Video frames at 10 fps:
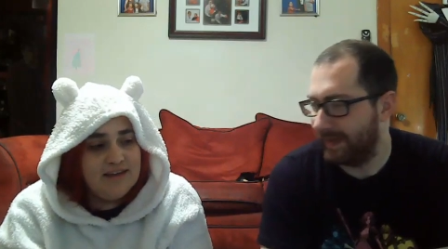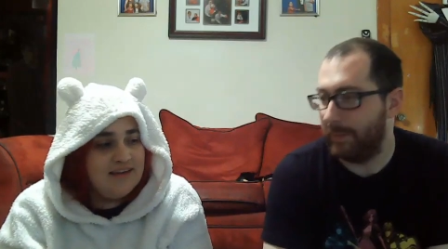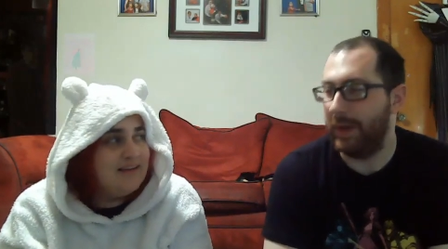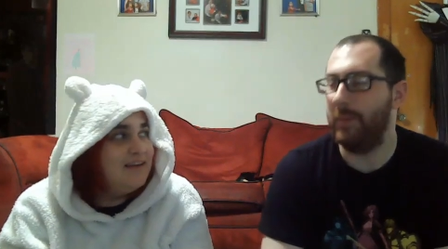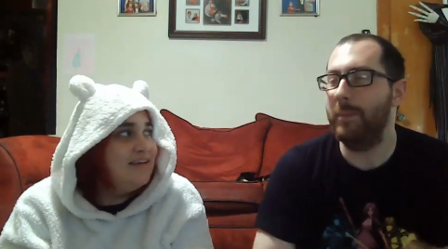
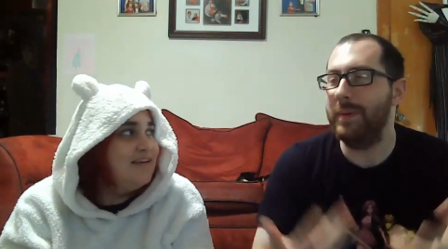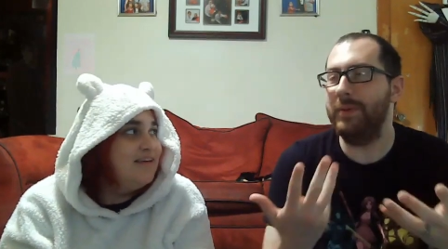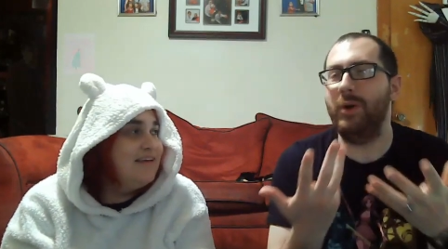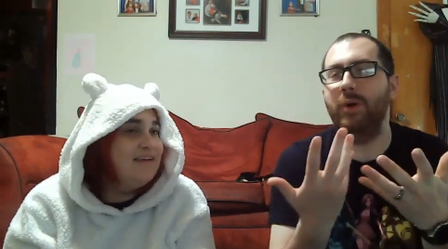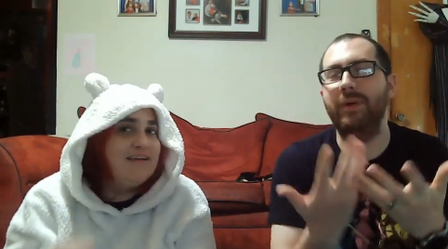Speaker 1: Why won't
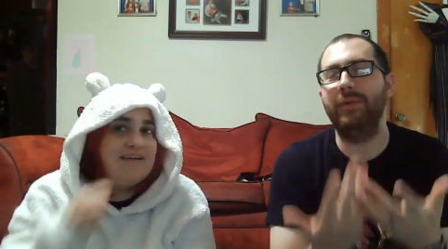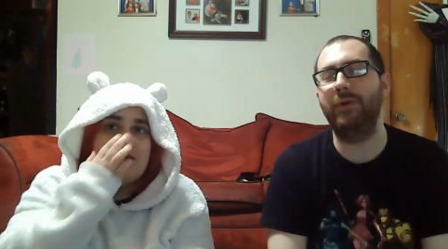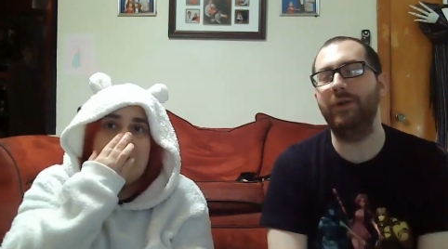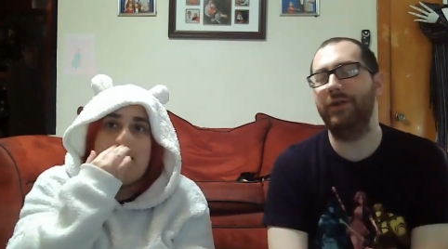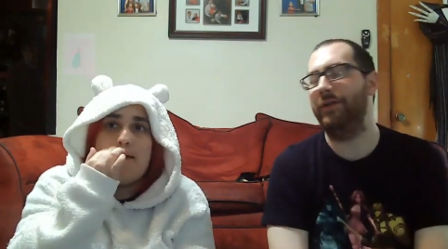people go on my
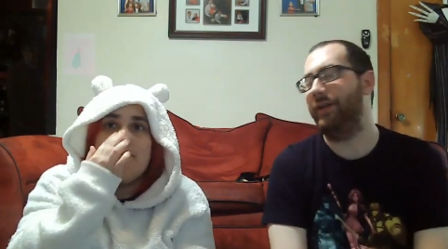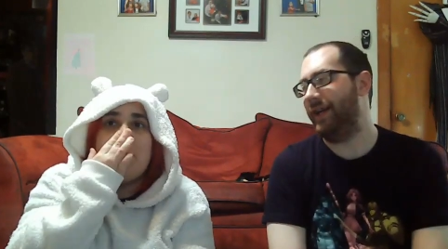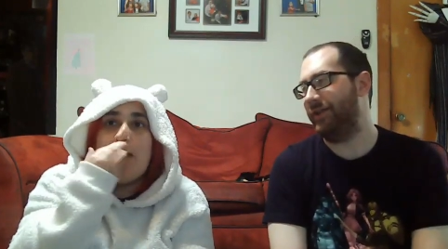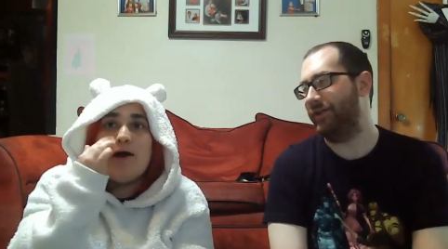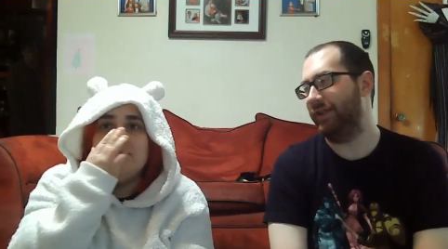phone in the
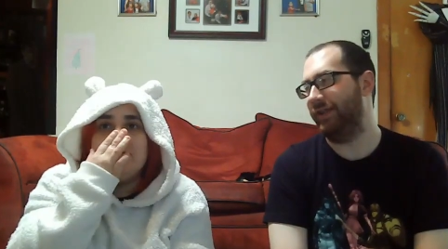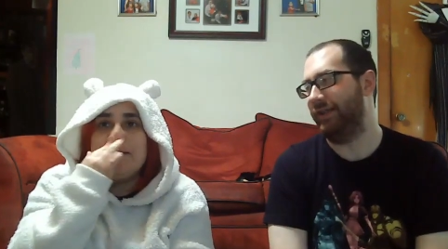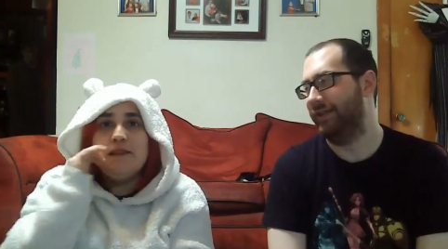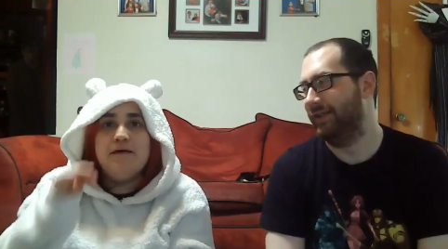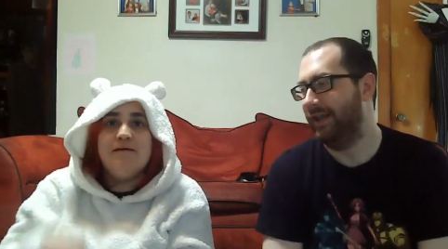reaction?
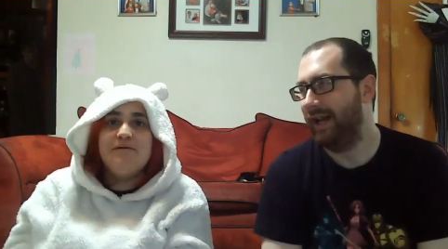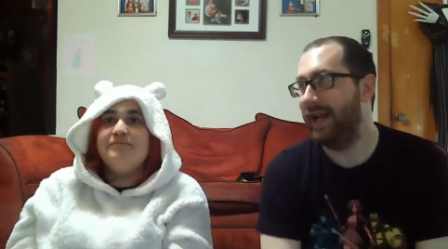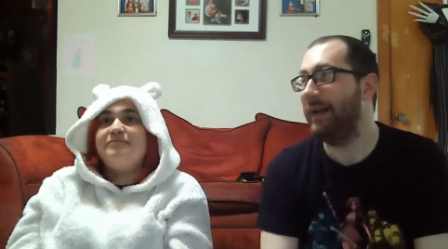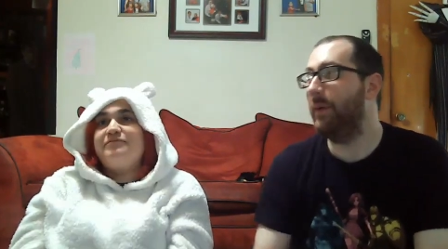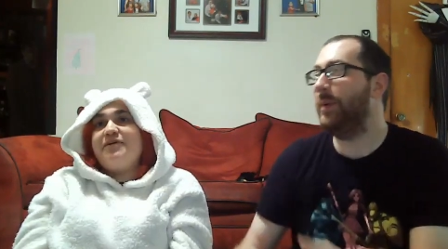pausing the and
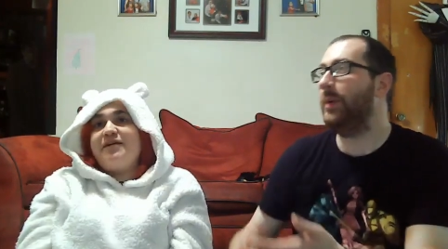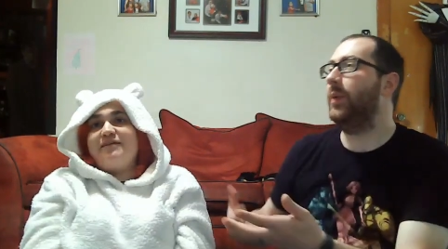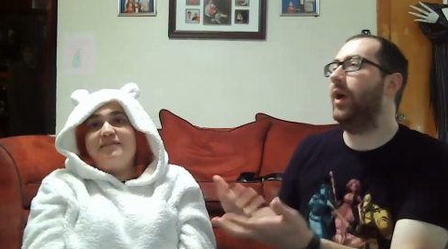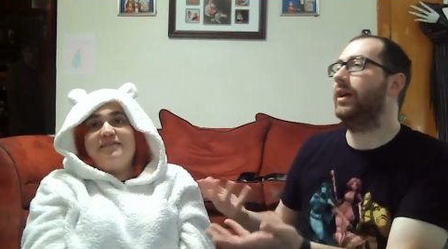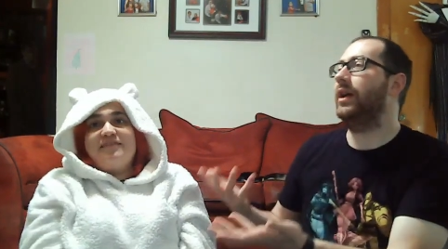I won't be able to
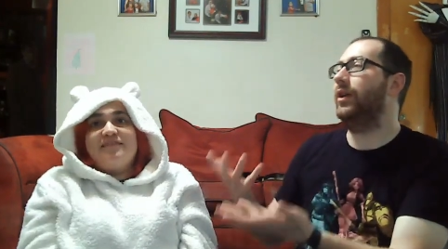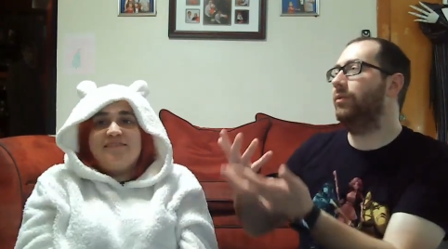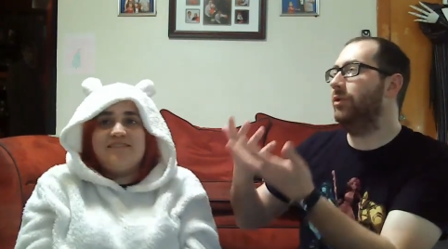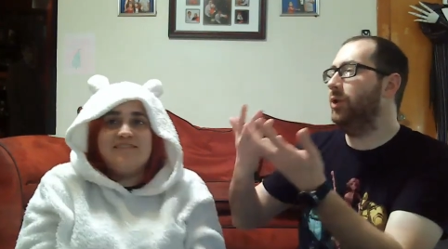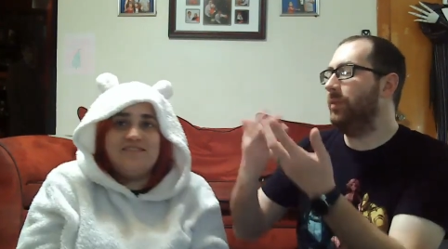walk out of the
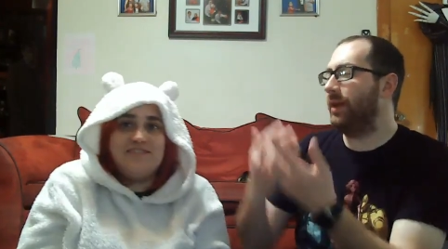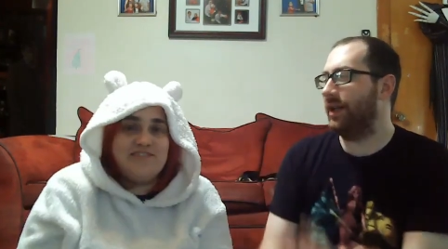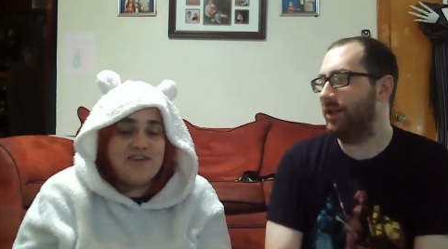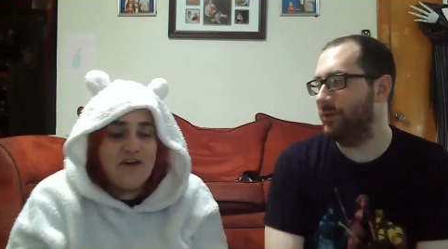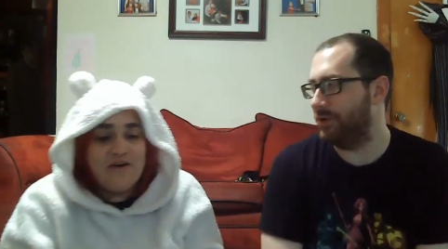room like show.
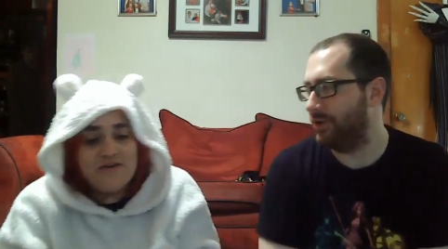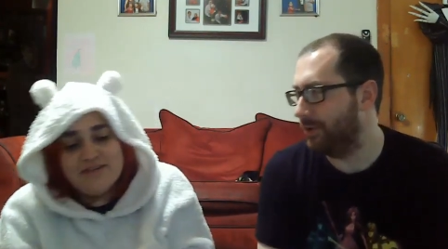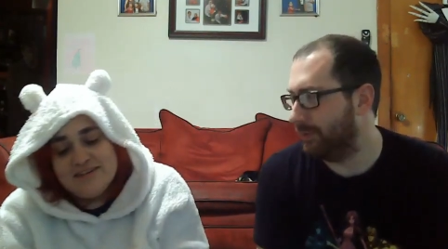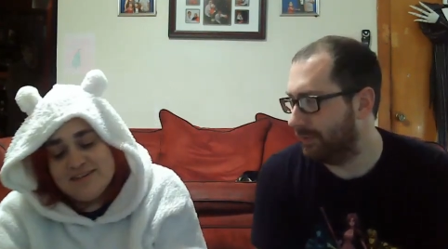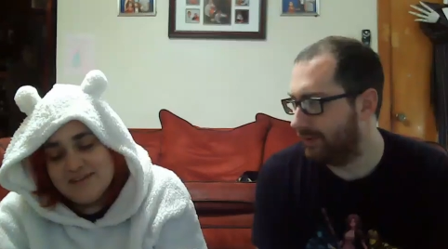I used
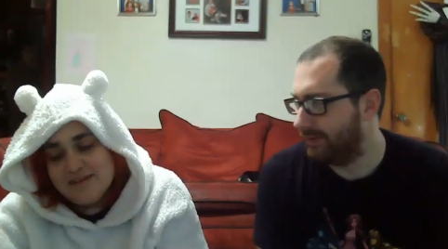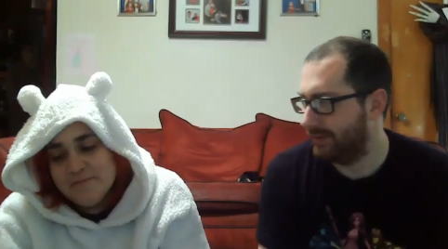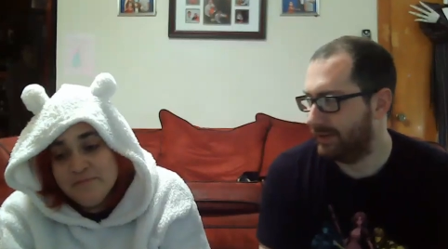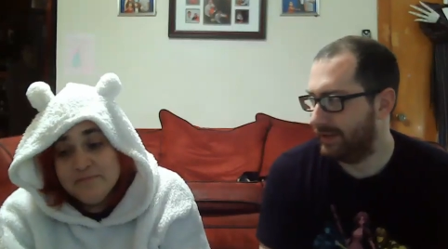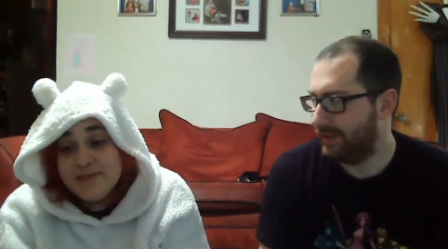to.
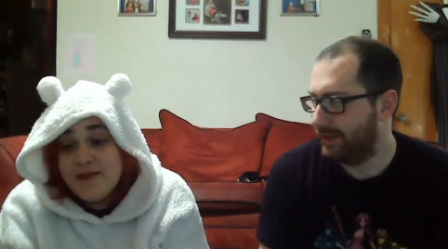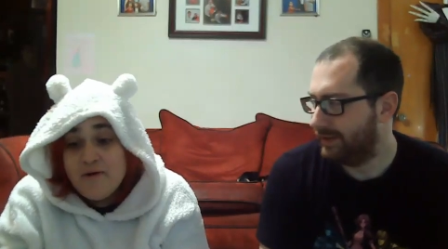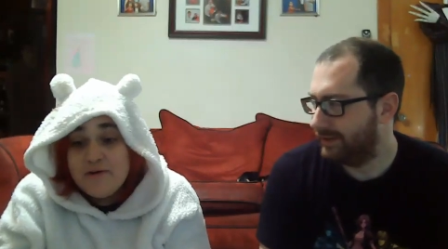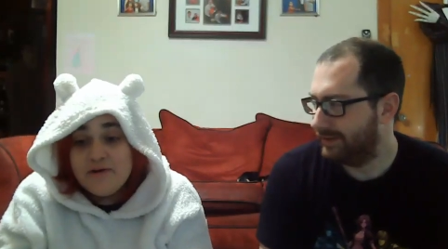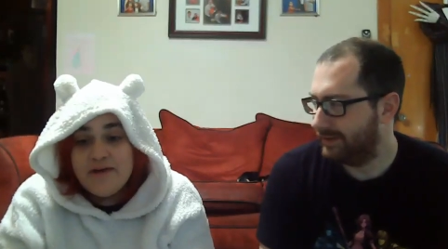
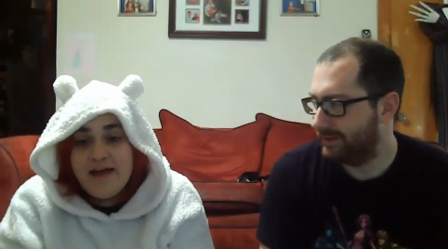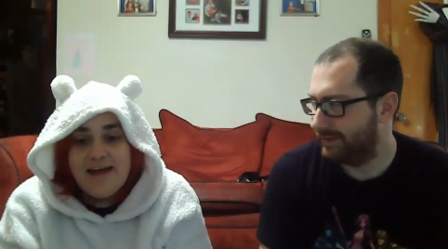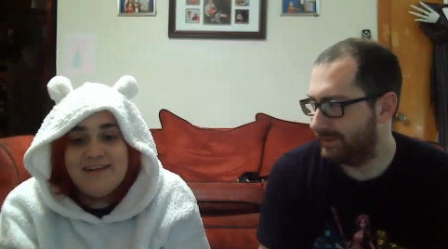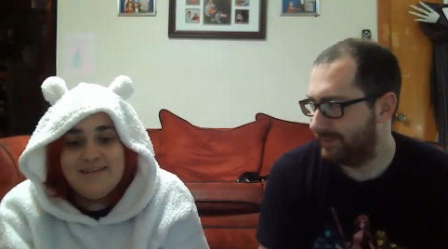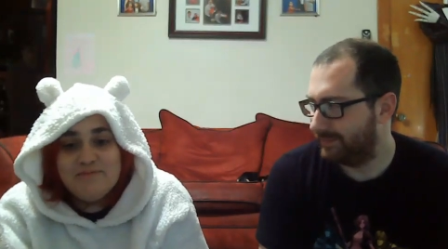
Speaker 2: No, you're
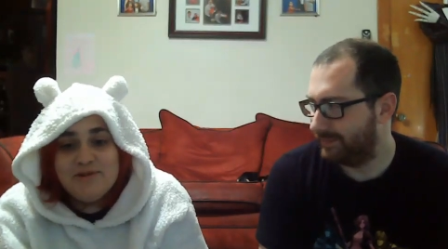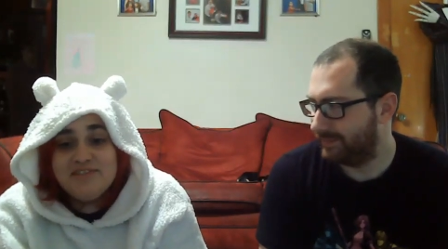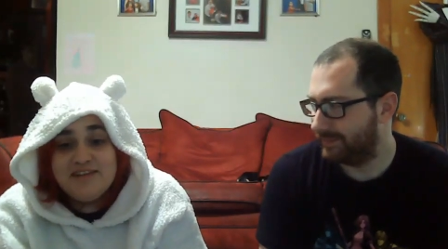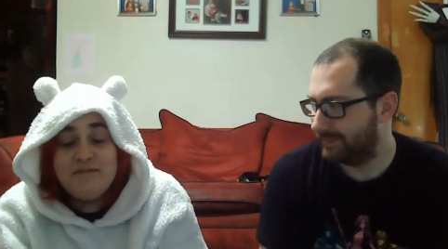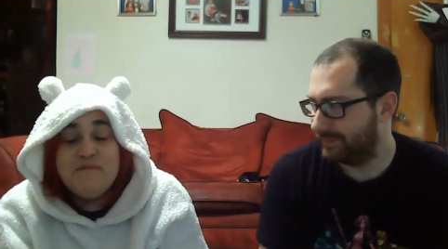not. Which
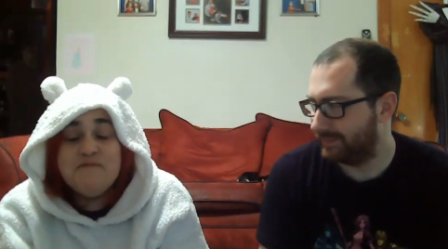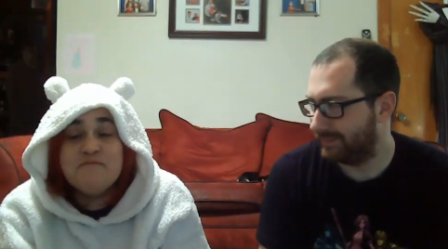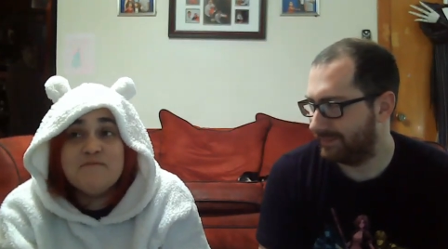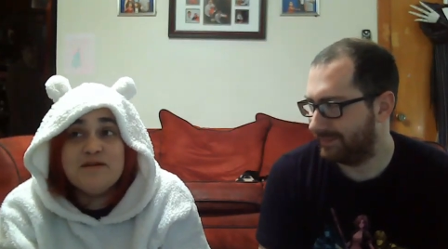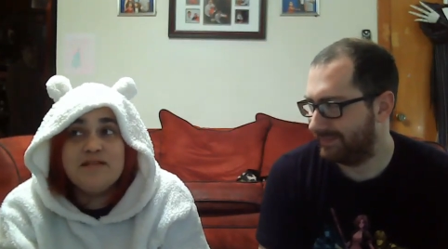is going to be
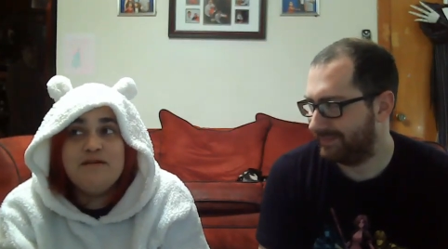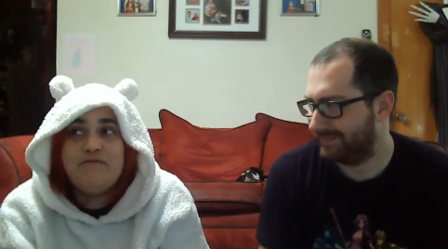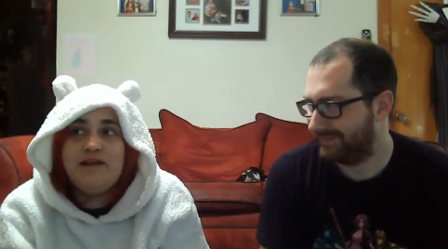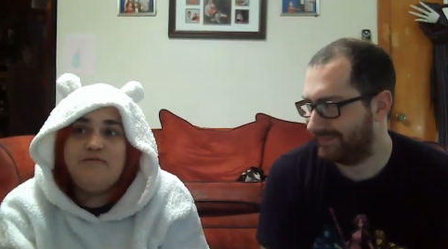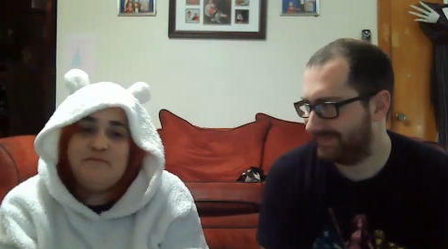really
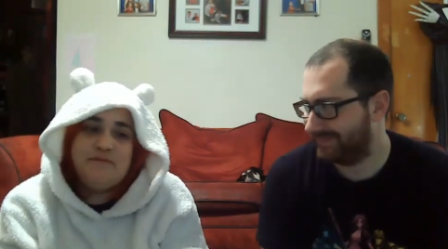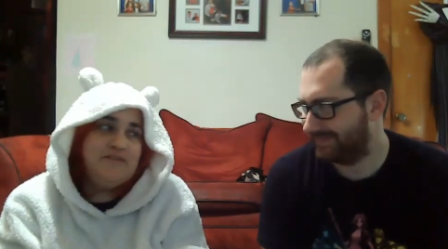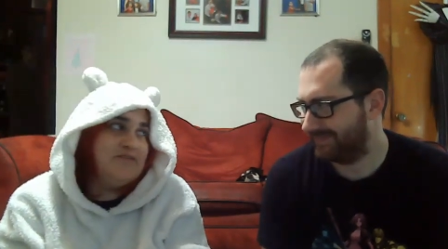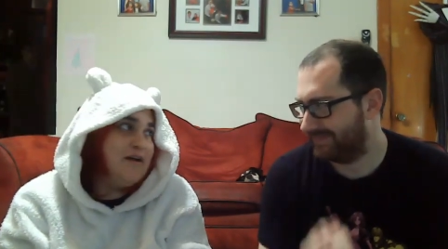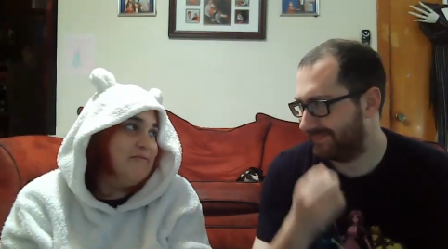funny for me to try and